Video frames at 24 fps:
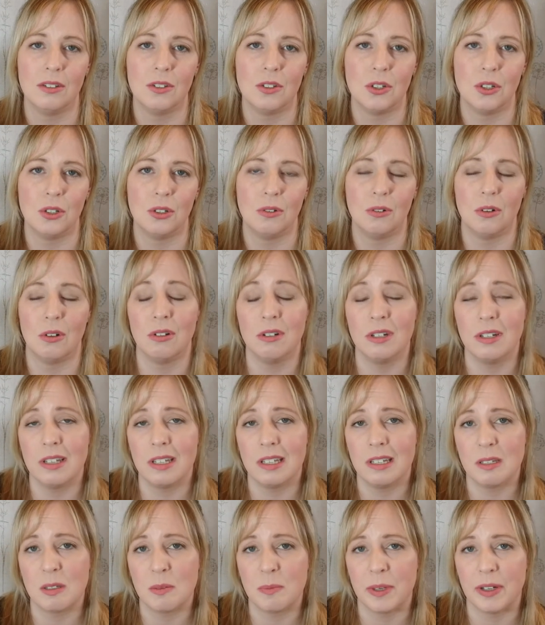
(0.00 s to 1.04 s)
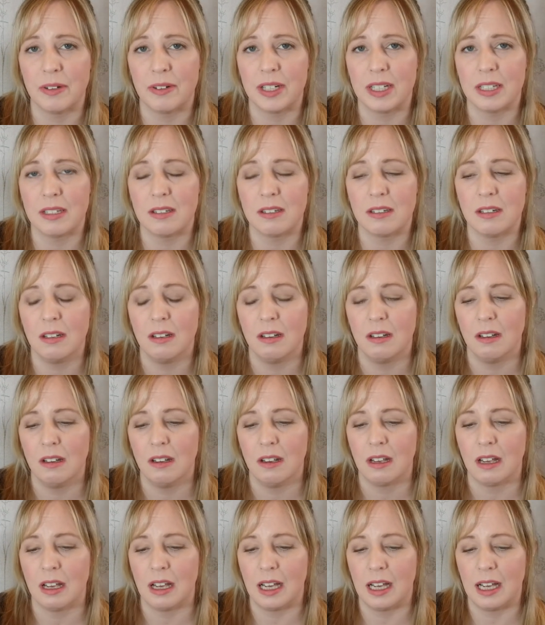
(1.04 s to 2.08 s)
to honour these spirits
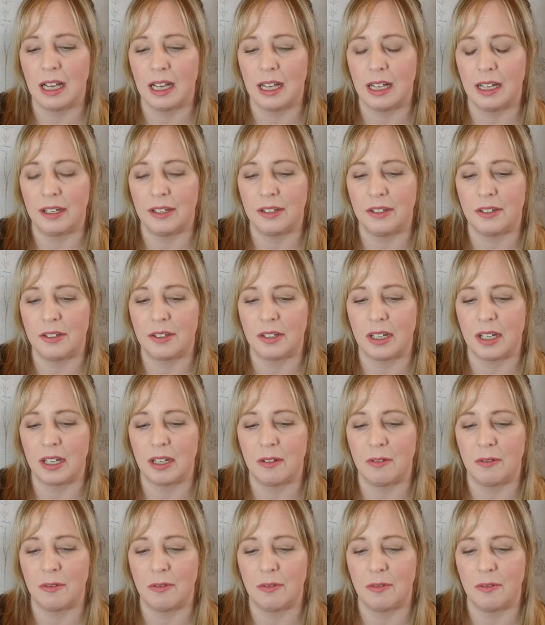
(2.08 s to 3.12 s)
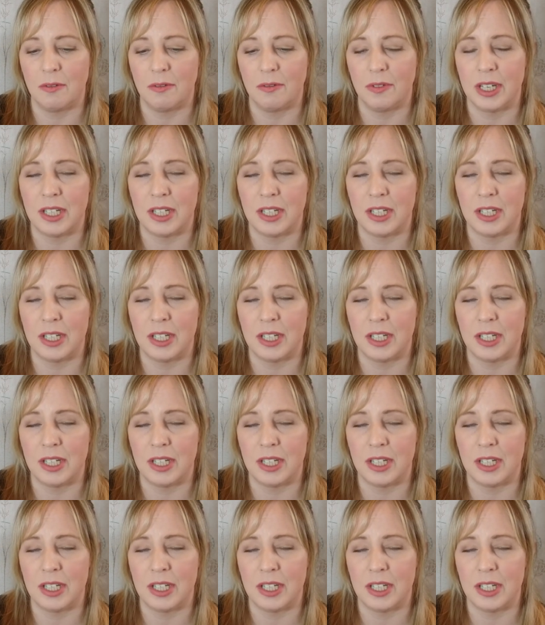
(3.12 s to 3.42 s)
and um,